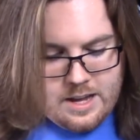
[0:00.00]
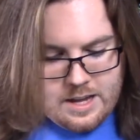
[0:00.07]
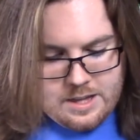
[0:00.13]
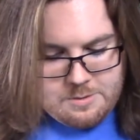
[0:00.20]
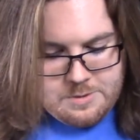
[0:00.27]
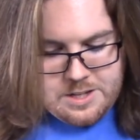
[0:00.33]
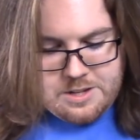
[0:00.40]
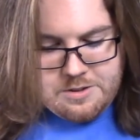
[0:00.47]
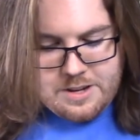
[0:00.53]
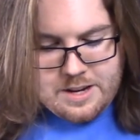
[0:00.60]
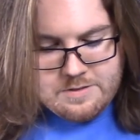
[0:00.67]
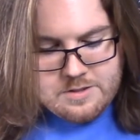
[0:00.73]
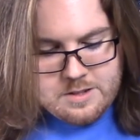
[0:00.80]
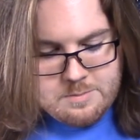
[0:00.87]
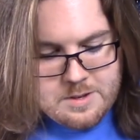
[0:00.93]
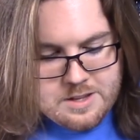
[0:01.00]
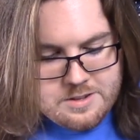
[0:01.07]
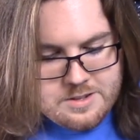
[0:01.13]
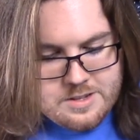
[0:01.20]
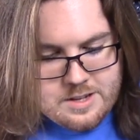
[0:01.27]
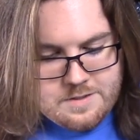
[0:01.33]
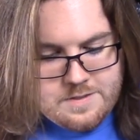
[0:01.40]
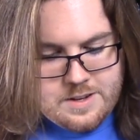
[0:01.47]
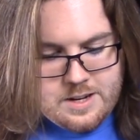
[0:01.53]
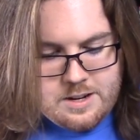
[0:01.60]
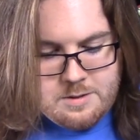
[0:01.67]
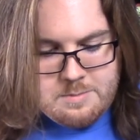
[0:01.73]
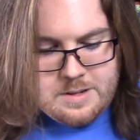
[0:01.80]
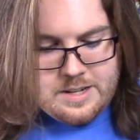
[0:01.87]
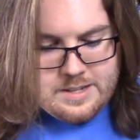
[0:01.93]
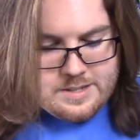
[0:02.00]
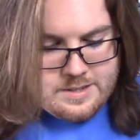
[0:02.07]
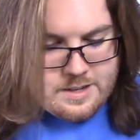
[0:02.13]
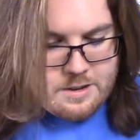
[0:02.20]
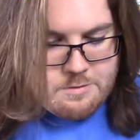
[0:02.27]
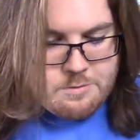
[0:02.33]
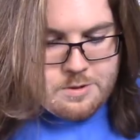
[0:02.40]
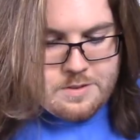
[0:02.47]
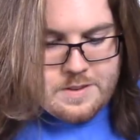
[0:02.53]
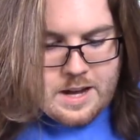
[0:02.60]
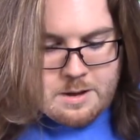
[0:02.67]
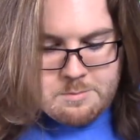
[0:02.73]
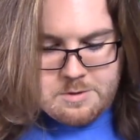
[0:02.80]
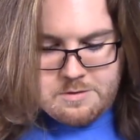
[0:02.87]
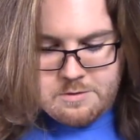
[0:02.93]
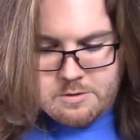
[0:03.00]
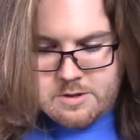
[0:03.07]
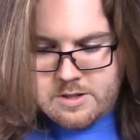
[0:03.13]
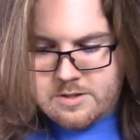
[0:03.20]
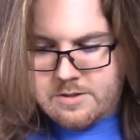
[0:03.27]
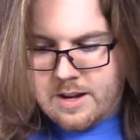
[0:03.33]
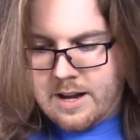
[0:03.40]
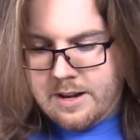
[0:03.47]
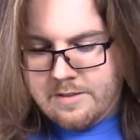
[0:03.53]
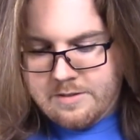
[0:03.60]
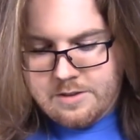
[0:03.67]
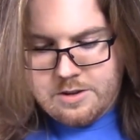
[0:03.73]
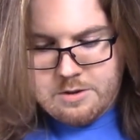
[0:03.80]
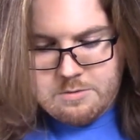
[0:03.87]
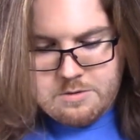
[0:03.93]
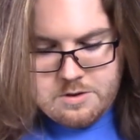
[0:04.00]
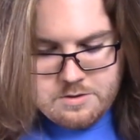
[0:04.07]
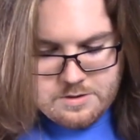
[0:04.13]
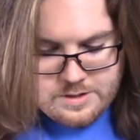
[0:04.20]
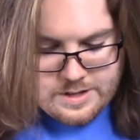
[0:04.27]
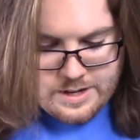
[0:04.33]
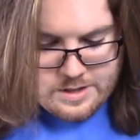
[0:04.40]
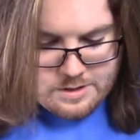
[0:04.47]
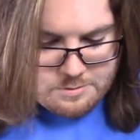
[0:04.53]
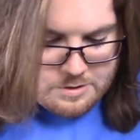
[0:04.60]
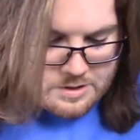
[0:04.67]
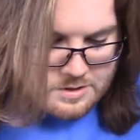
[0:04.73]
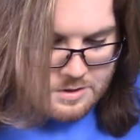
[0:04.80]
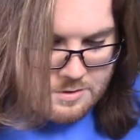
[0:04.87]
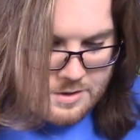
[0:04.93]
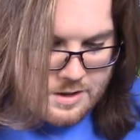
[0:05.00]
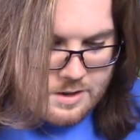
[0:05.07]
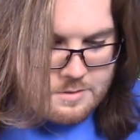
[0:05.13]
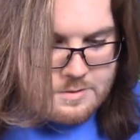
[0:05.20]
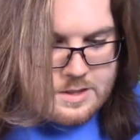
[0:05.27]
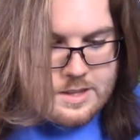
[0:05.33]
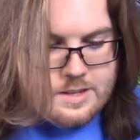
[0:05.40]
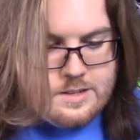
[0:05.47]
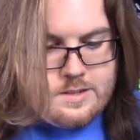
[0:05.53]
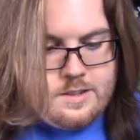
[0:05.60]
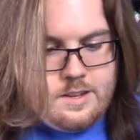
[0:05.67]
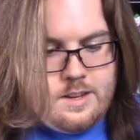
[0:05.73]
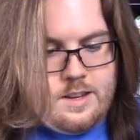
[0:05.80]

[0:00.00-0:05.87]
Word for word: And we do have some other stuff in here, but it's stuff we've gotten before, so I don't know exactly what's going on with this.